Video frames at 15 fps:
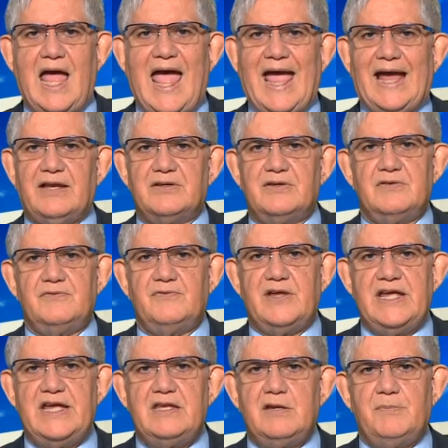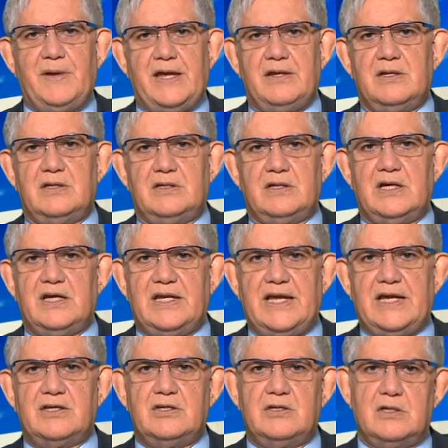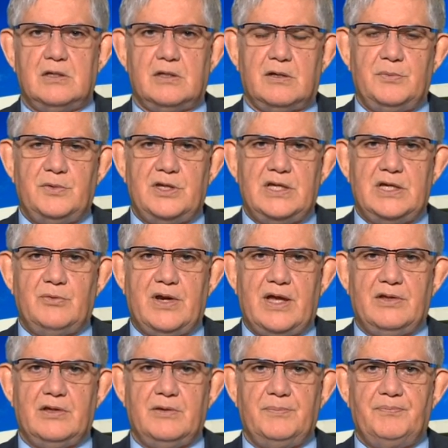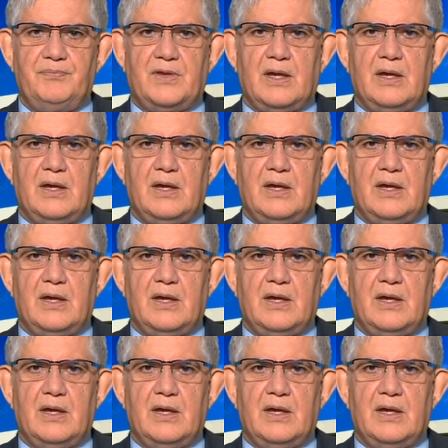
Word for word: active, independent, and connected to the community around them.